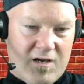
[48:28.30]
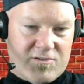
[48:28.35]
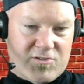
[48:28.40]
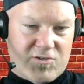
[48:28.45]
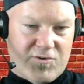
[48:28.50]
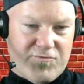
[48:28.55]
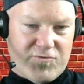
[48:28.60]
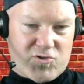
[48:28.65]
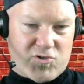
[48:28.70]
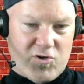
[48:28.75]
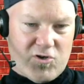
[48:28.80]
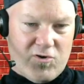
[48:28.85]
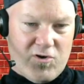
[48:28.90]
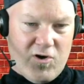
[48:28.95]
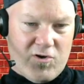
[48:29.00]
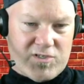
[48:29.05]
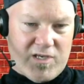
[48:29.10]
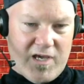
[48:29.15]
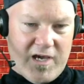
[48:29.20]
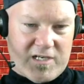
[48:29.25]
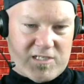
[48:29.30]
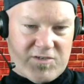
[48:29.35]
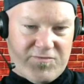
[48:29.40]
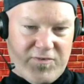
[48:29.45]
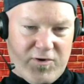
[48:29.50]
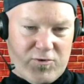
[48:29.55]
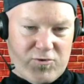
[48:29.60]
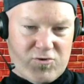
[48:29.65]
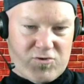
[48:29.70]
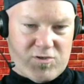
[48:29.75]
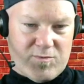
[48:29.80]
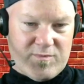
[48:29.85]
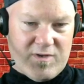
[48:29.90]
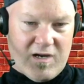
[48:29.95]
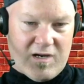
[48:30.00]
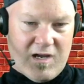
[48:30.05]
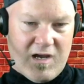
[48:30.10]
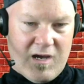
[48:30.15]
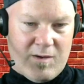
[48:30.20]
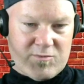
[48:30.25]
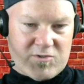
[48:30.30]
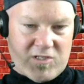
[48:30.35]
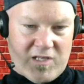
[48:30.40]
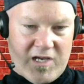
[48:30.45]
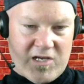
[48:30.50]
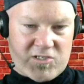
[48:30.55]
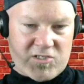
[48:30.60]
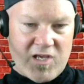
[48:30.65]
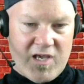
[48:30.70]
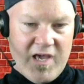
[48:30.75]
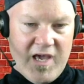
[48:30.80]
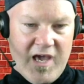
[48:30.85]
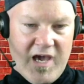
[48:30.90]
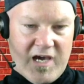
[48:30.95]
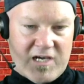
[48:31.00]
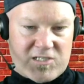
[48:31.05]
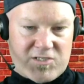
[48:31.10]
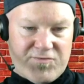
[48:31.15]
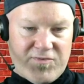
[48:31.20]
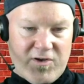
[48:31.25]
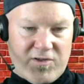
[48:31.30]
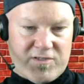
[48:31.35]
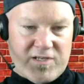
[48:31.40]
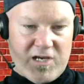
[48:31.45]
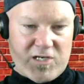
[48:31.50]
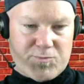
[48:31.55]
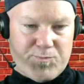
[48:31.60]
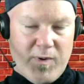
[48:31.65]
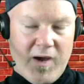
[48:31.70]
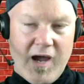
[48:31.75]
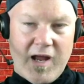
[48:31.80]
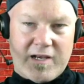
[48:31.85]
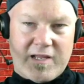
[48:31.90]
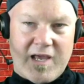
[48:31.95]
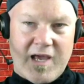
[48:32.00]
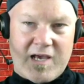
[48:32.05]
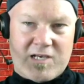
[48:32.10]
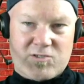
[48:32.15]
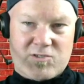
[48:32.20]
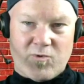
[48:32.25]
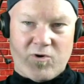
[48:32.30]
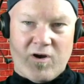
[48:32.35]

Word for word: So for show notes, xflnewshub.com/XFL-podcast.